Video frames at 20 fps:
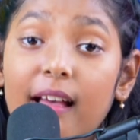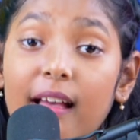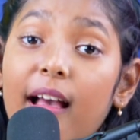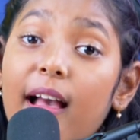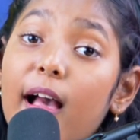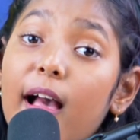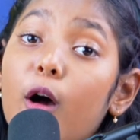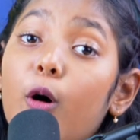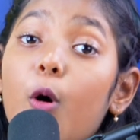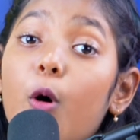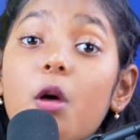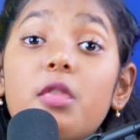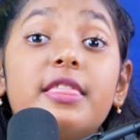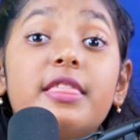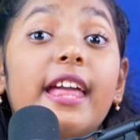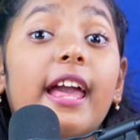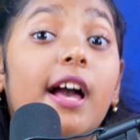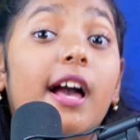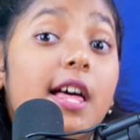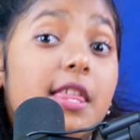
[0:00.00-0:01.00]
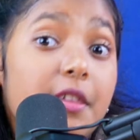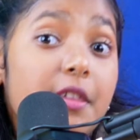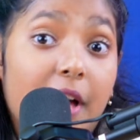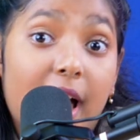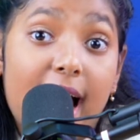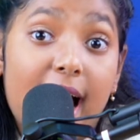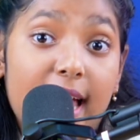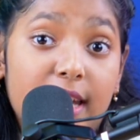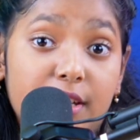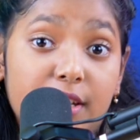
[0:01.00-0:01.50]
On the other
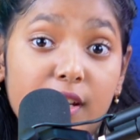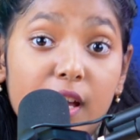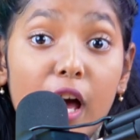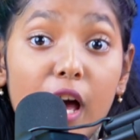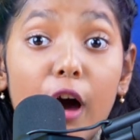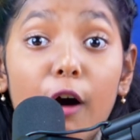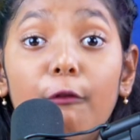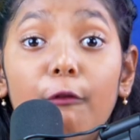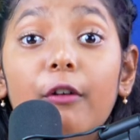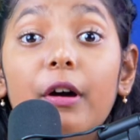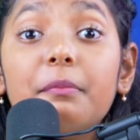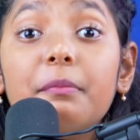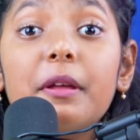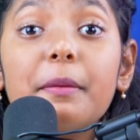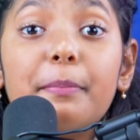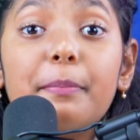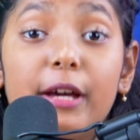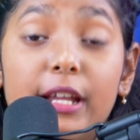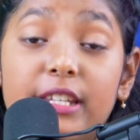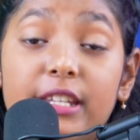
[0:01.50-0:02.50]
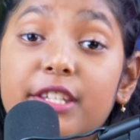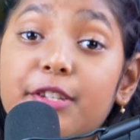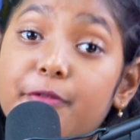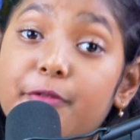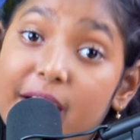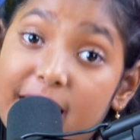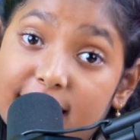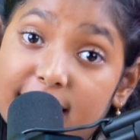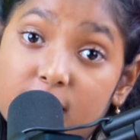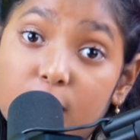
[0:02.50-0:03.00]
hand, when we put stress
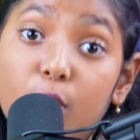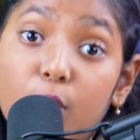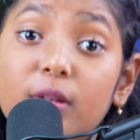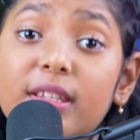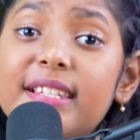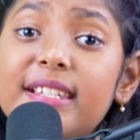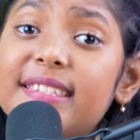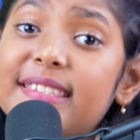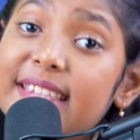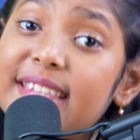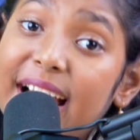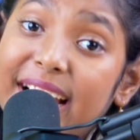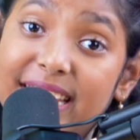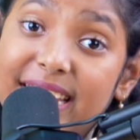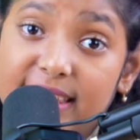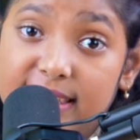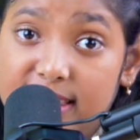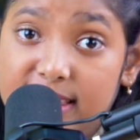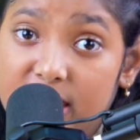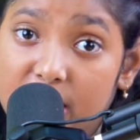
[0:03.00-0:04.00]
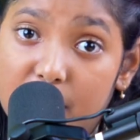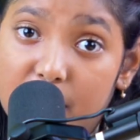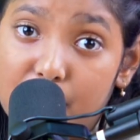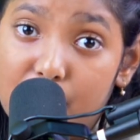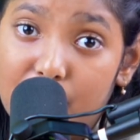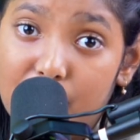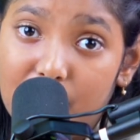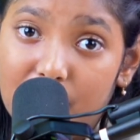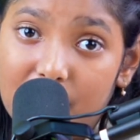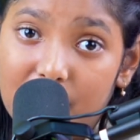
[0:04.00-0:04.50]
on the second syllable,
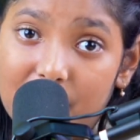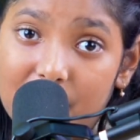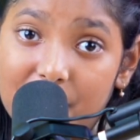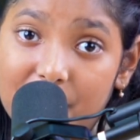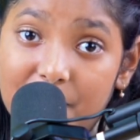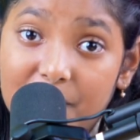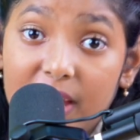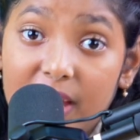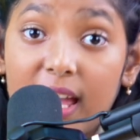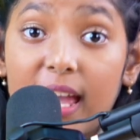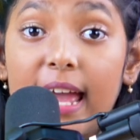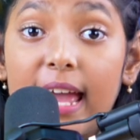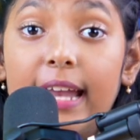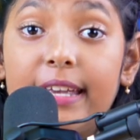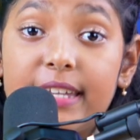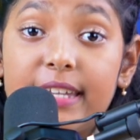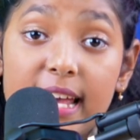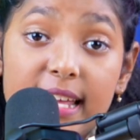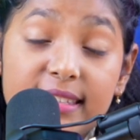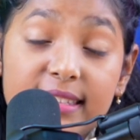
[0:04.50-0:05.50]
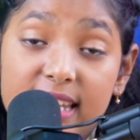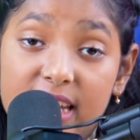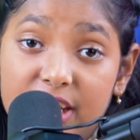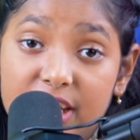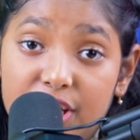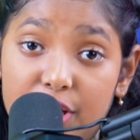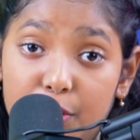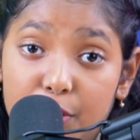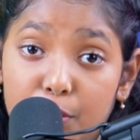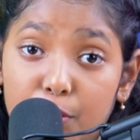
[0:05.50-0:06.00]
it turns
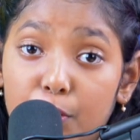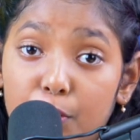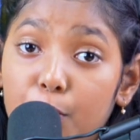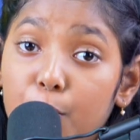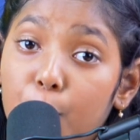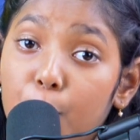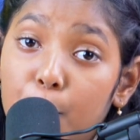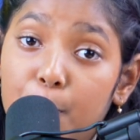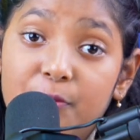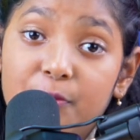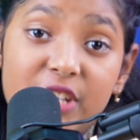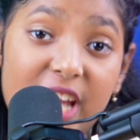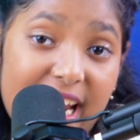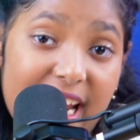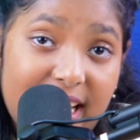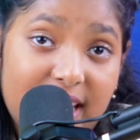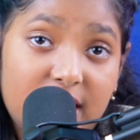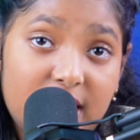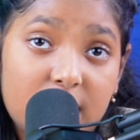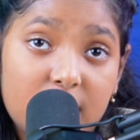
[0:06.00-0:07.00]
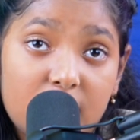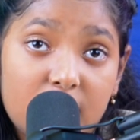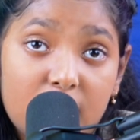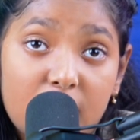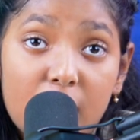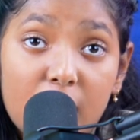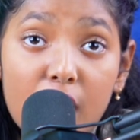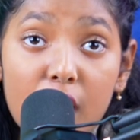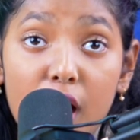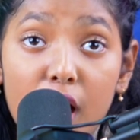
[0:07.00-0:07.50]
into object,
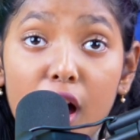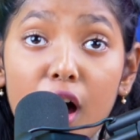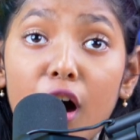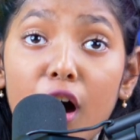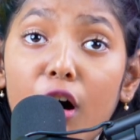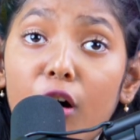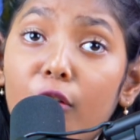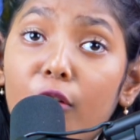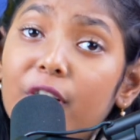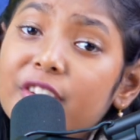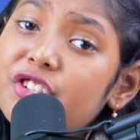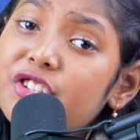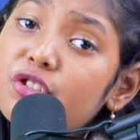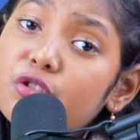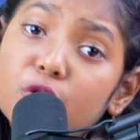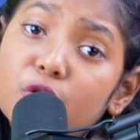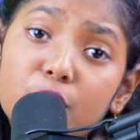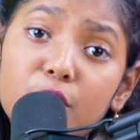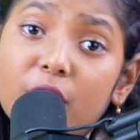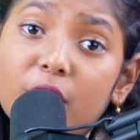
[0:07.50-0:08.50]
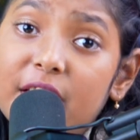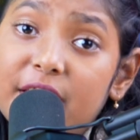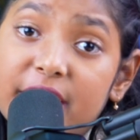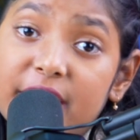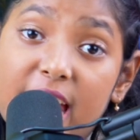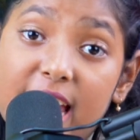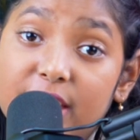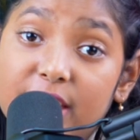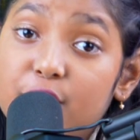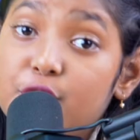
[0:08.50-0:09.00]
which not only turns
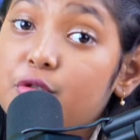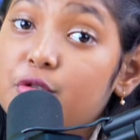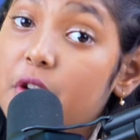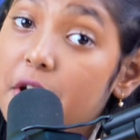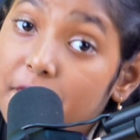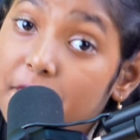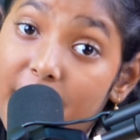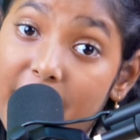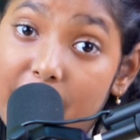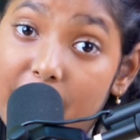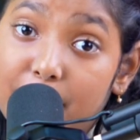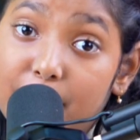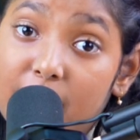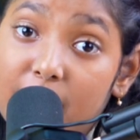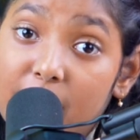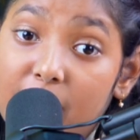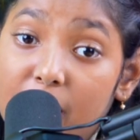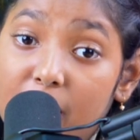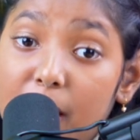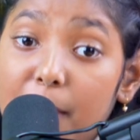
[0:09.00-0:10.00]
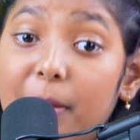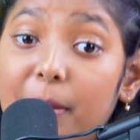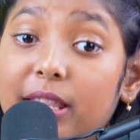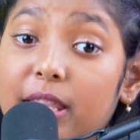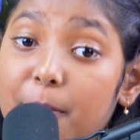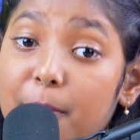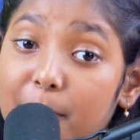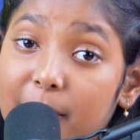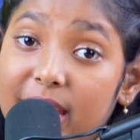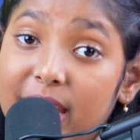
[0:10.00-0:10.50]
to a verb, but the
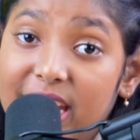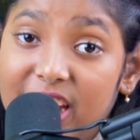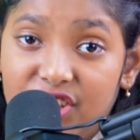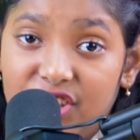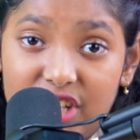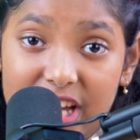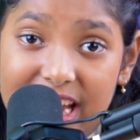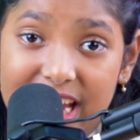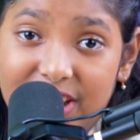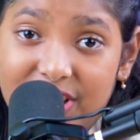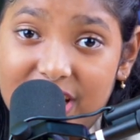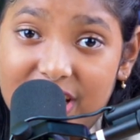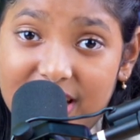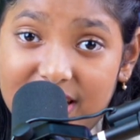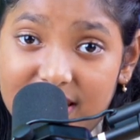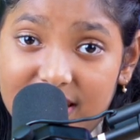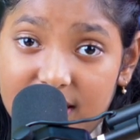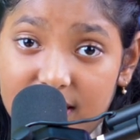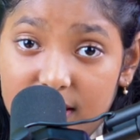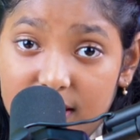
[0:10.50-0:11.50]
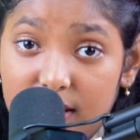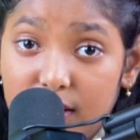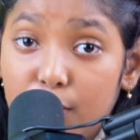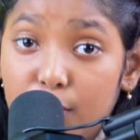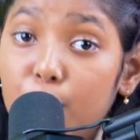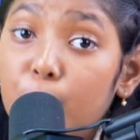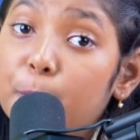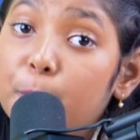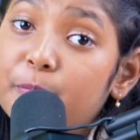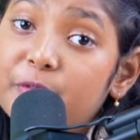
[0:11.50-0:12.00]
meaning changes.
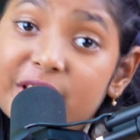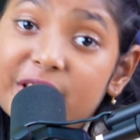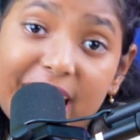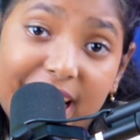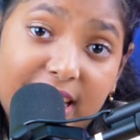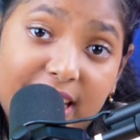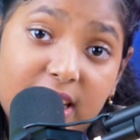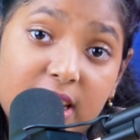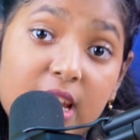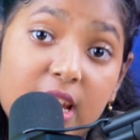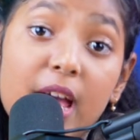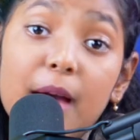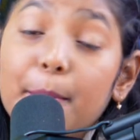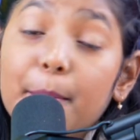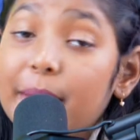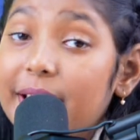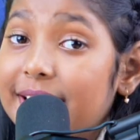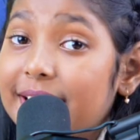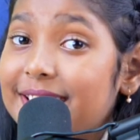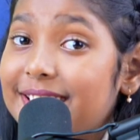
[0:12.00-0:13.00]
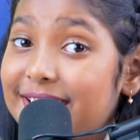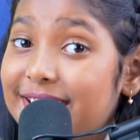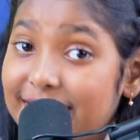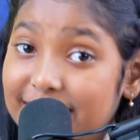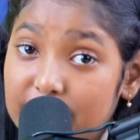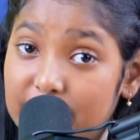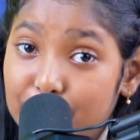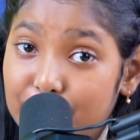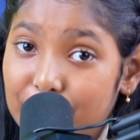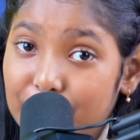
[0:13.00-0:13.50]
Object means
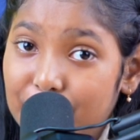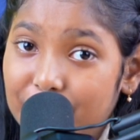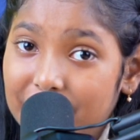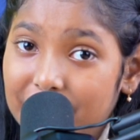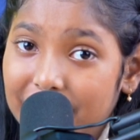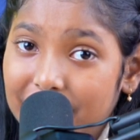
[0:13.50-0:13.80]
disapproval.